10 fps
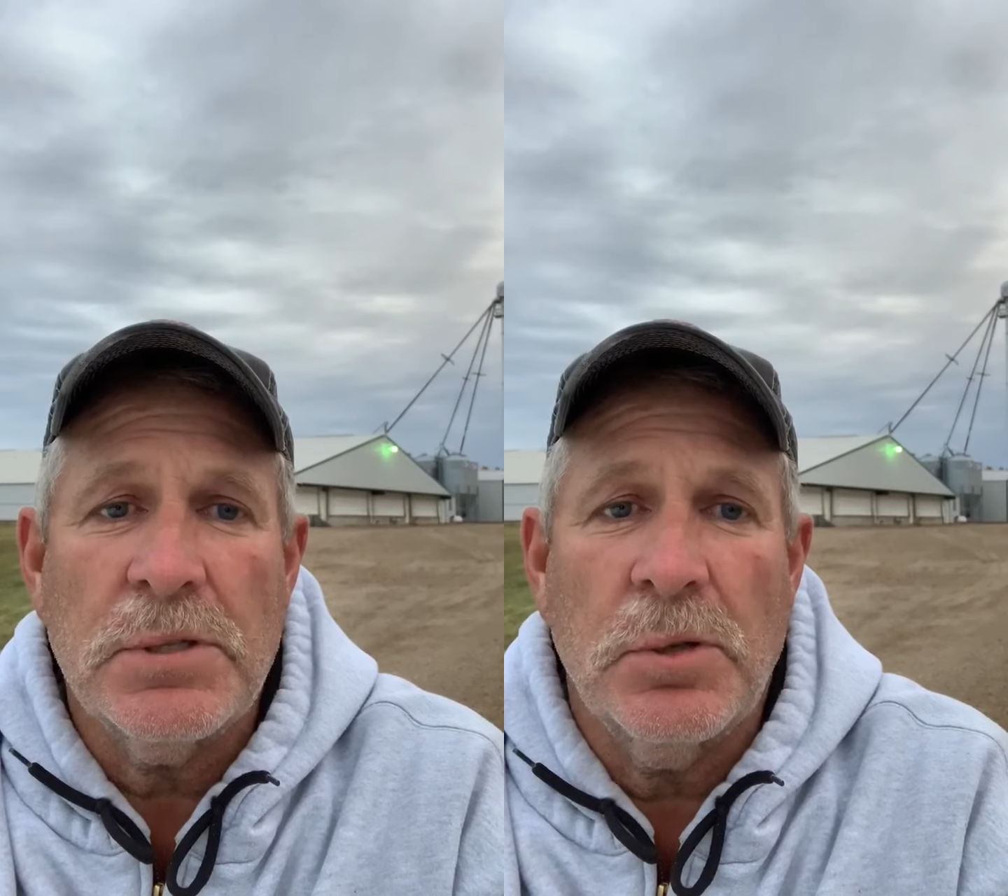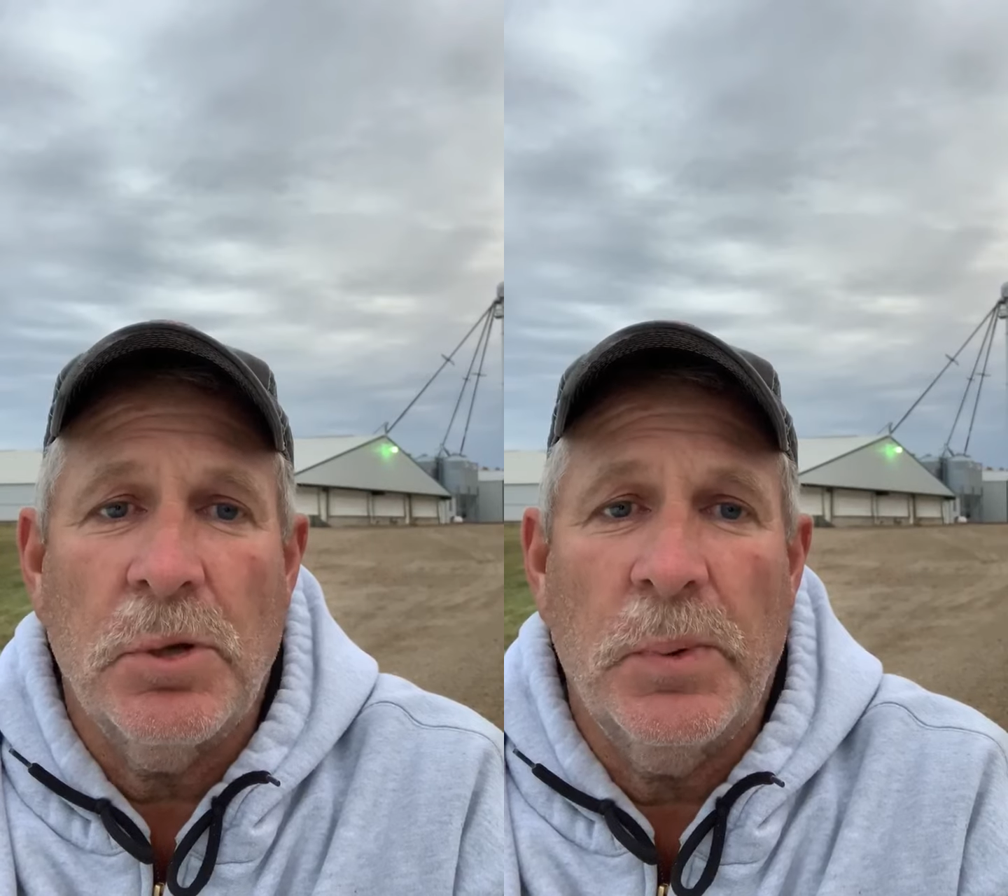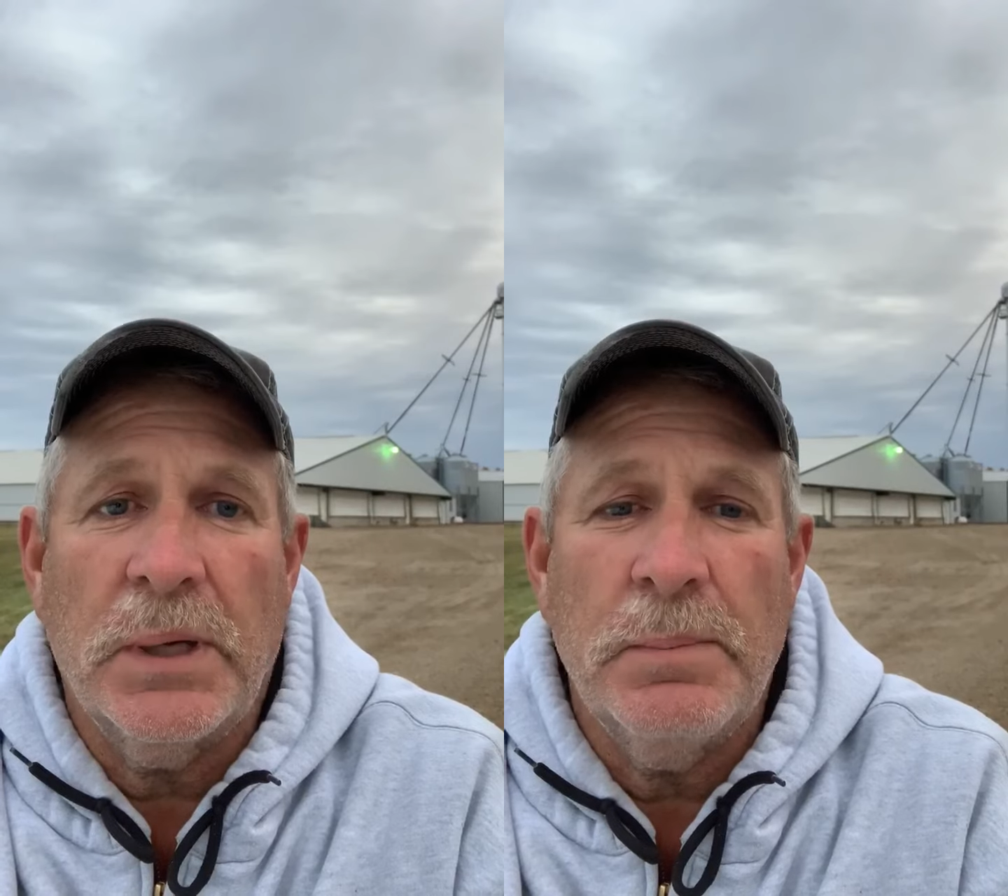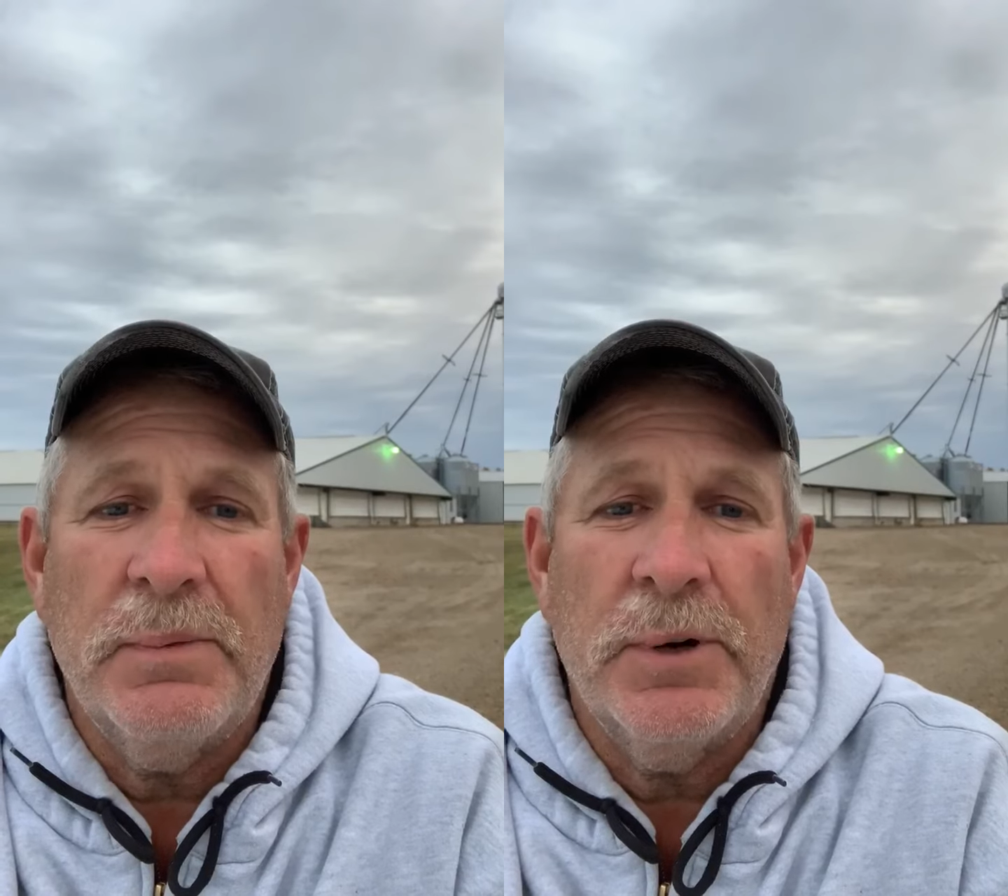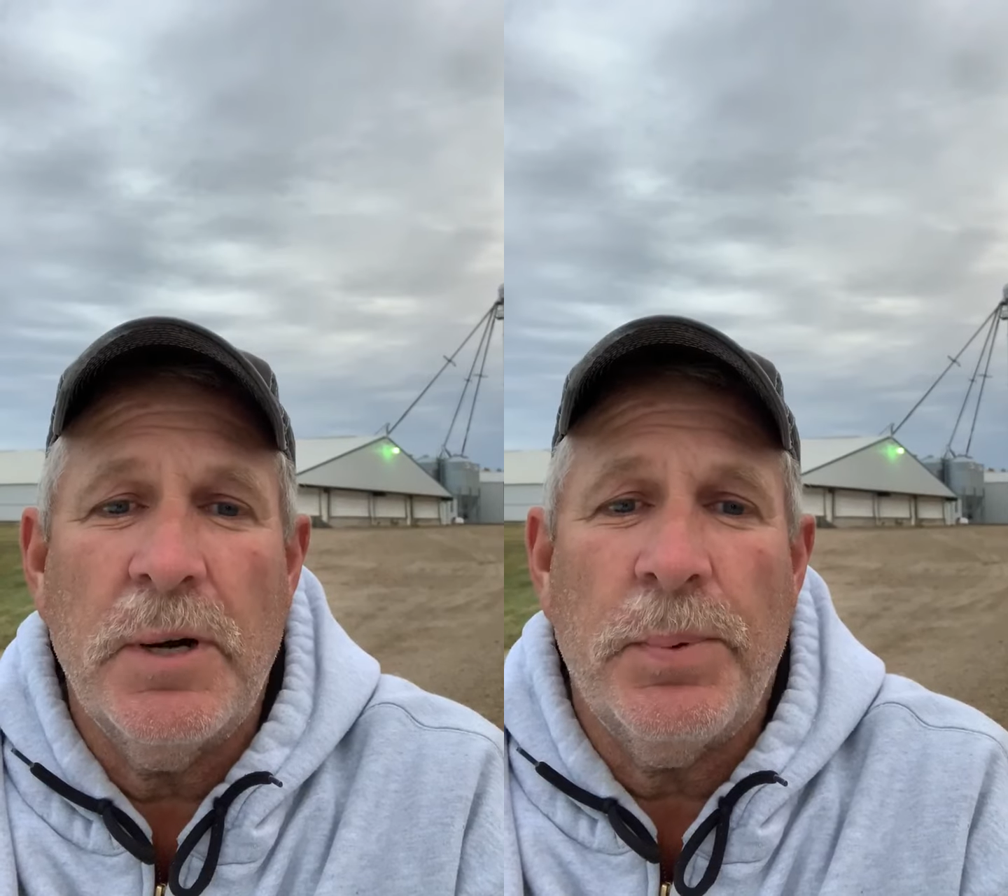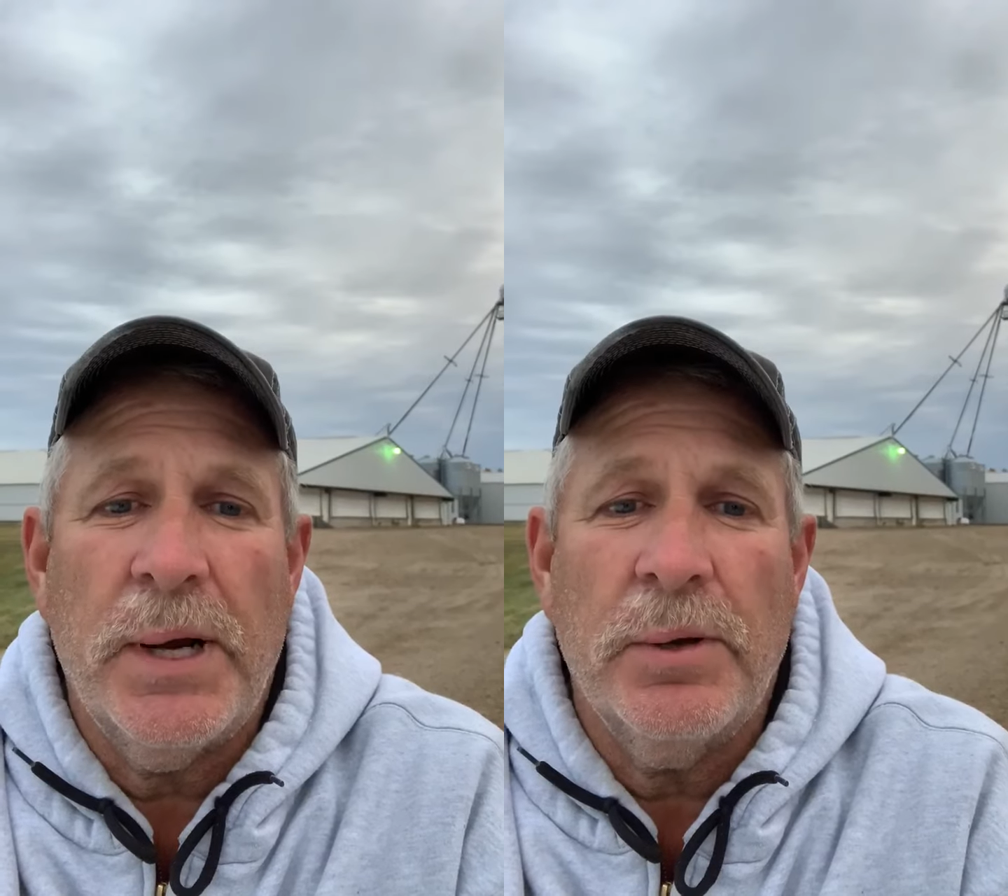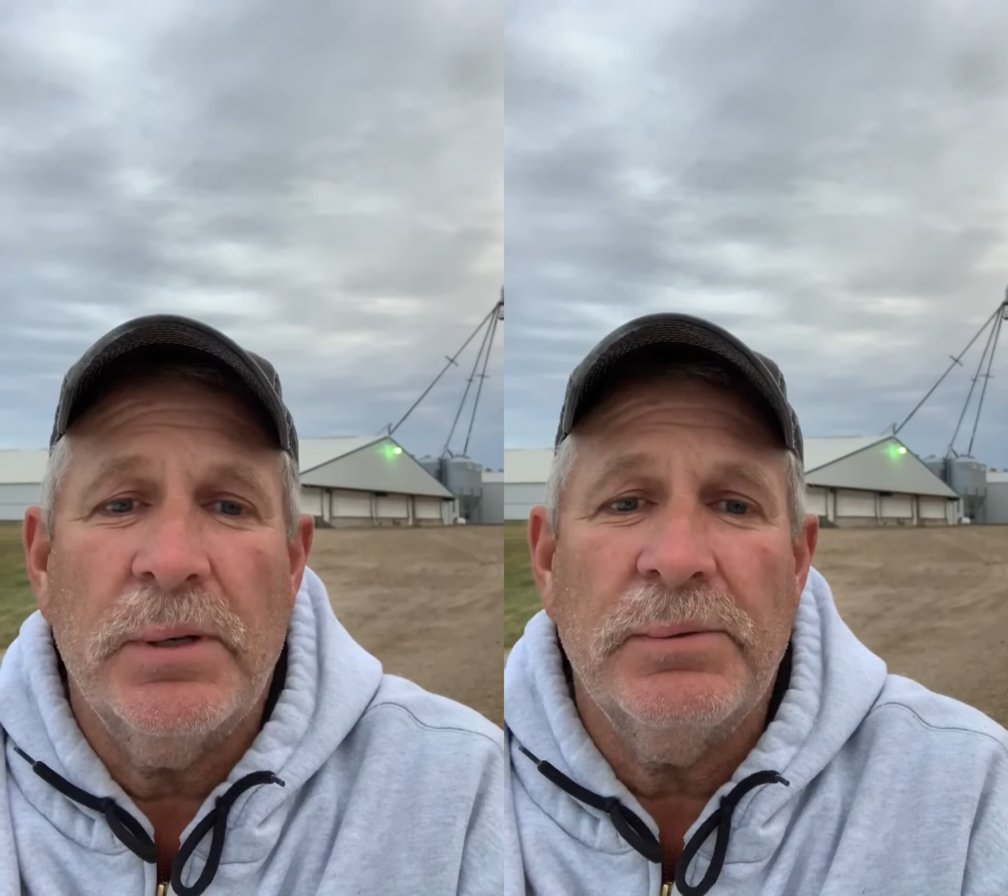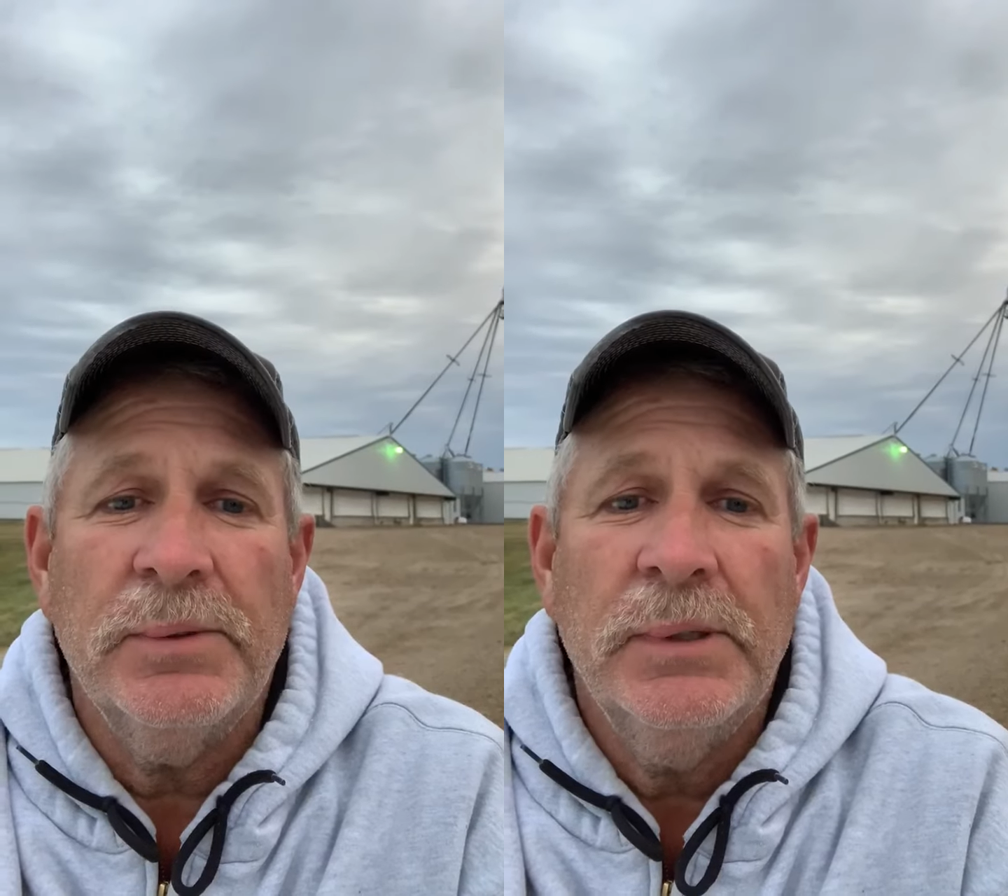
so that we can be very proud of.